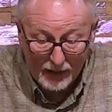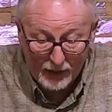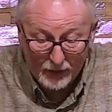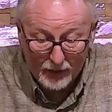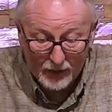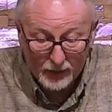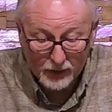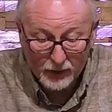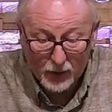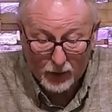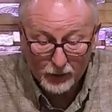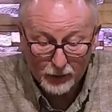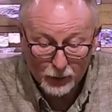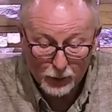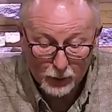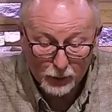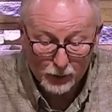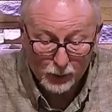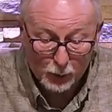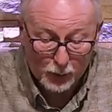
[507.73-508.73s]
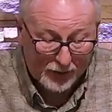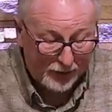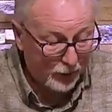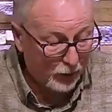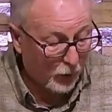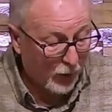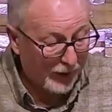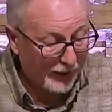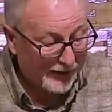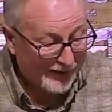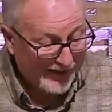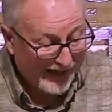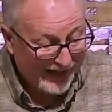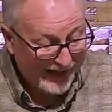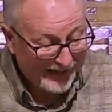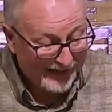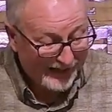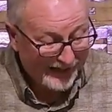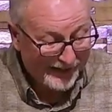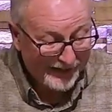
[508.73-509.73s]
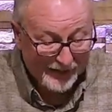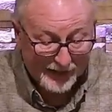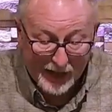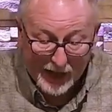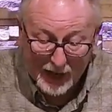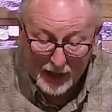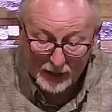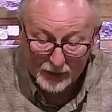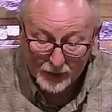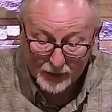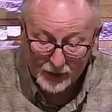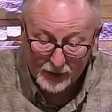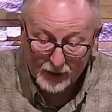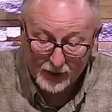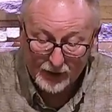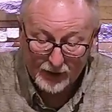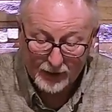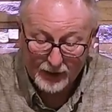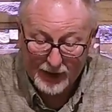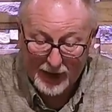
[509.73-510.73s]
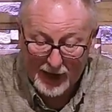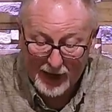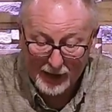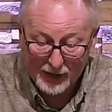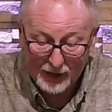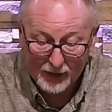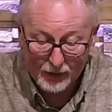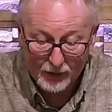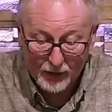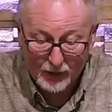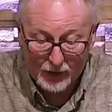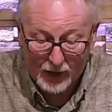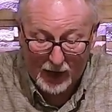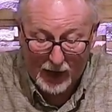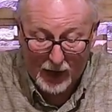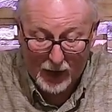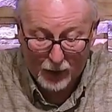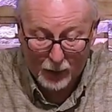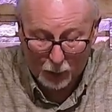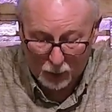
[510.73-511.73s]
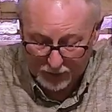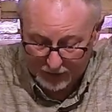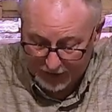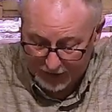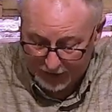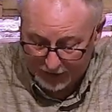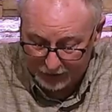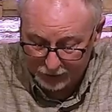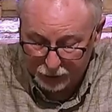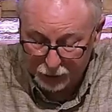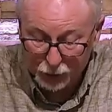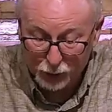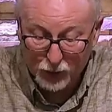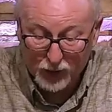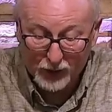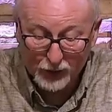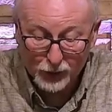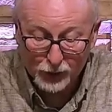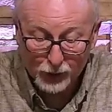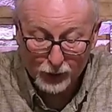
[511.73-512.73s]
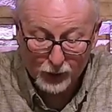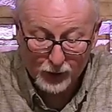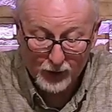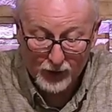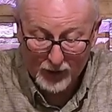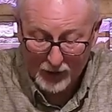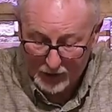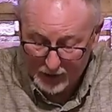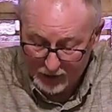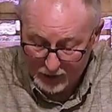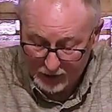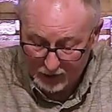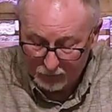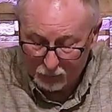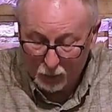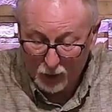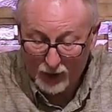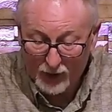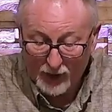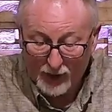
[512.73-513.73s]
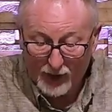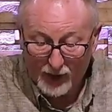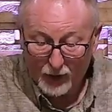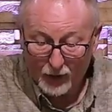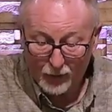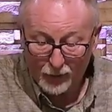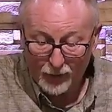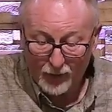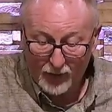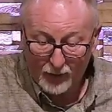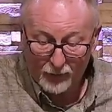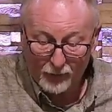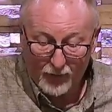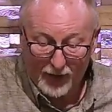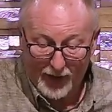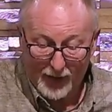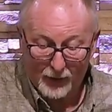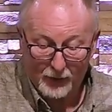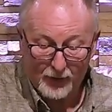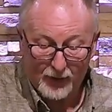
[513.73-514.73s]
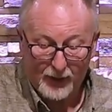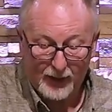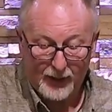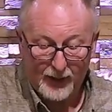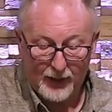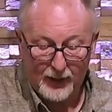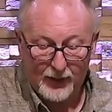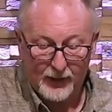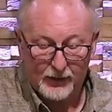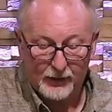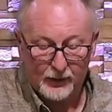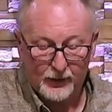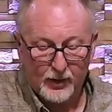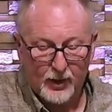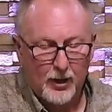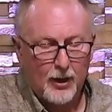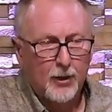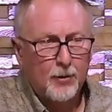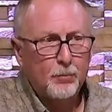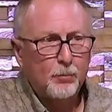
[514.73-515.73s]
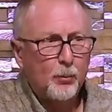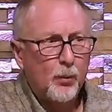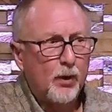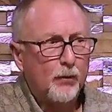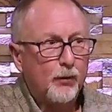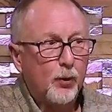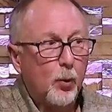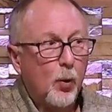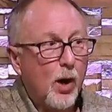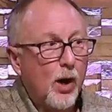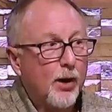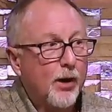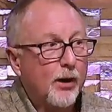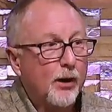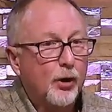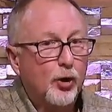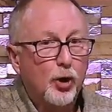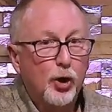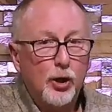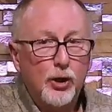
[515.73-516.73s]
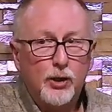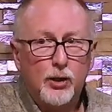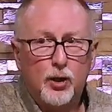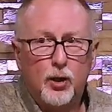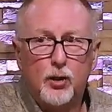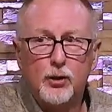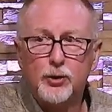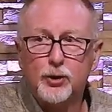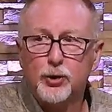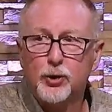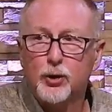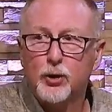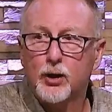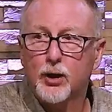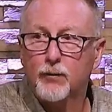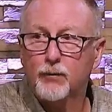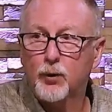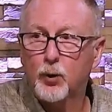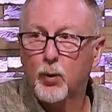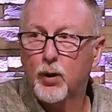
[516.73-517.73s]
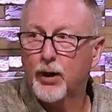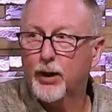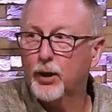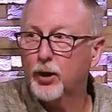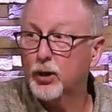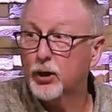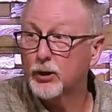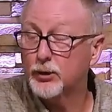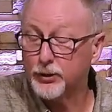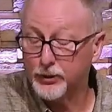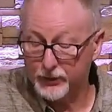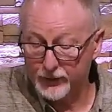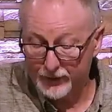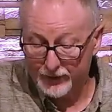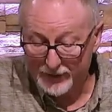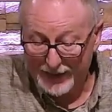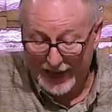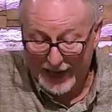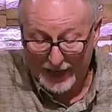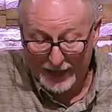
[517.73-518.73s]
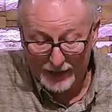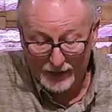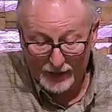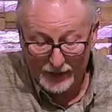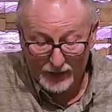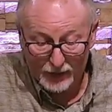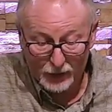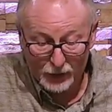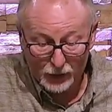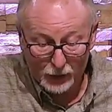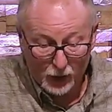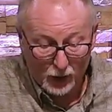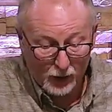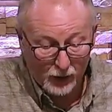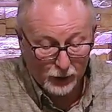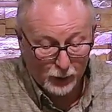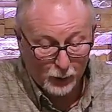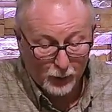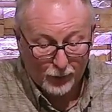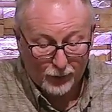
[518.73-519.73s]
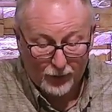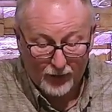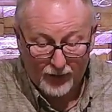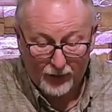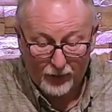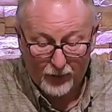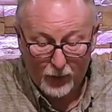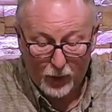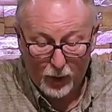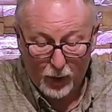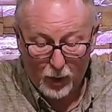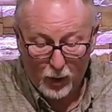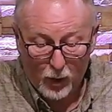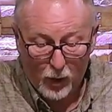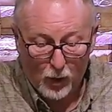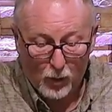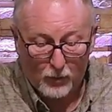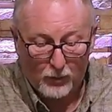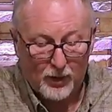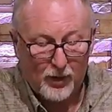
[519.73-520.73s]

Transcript: This also is a reason why Satan is constantly attacking the God ordained structure of what a healthy family is. But if you want a good culture, if you want a good society, it starts within the home.